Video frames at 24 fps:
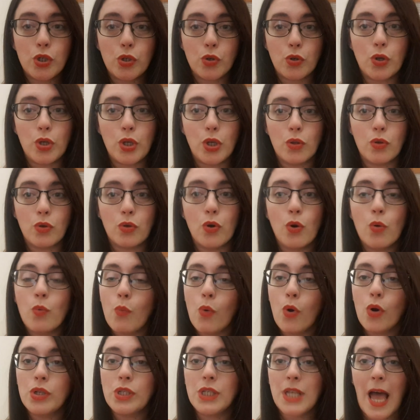to show you though
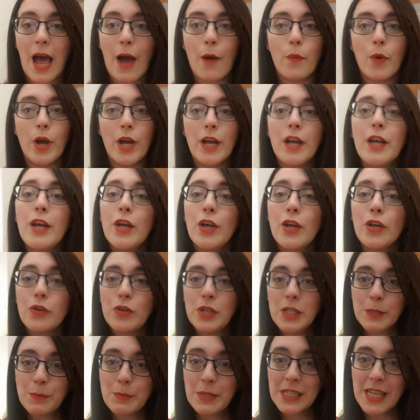was our
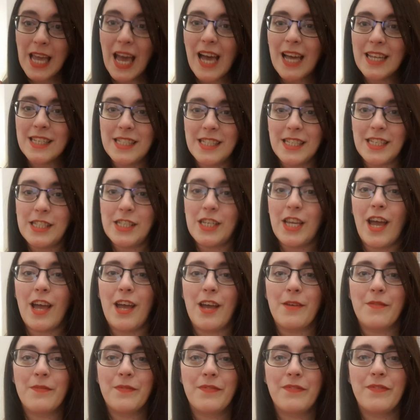Christmas cards this year.